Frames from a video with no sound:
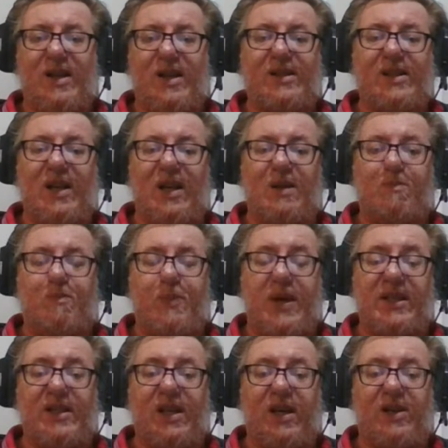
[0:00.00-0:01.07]
silly
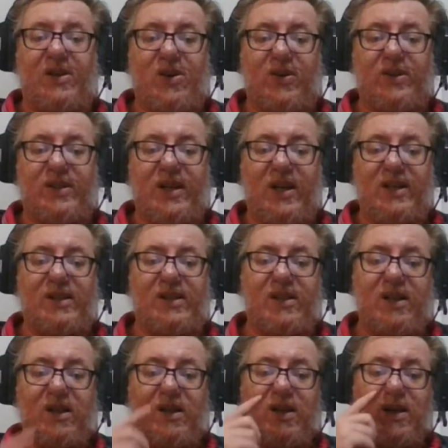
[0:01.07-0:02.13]
pissing contest,
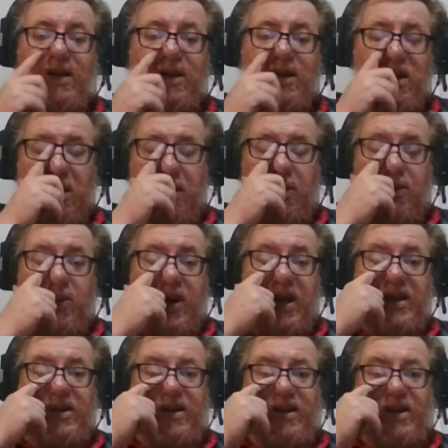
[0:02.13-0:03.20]

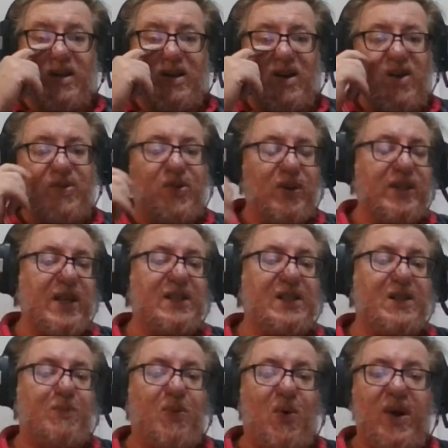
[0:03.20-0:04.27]
when I thought that's
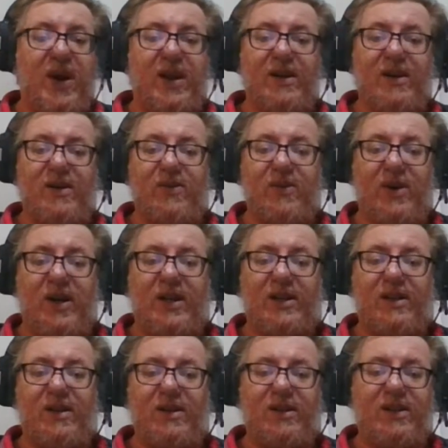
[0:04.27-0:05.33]
the point, right?
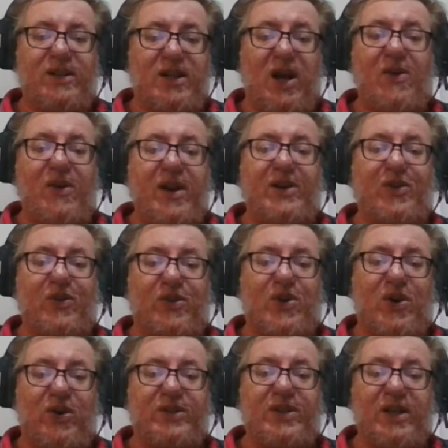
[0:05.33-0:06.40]
You don't enter a
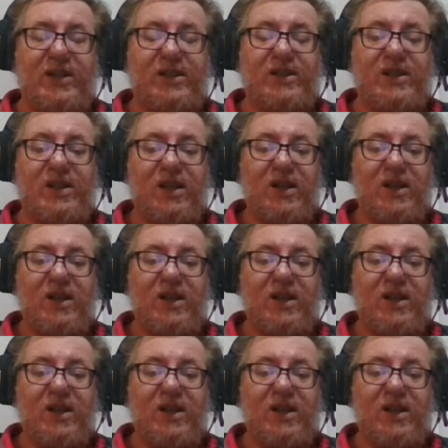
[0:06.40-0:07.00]
contest.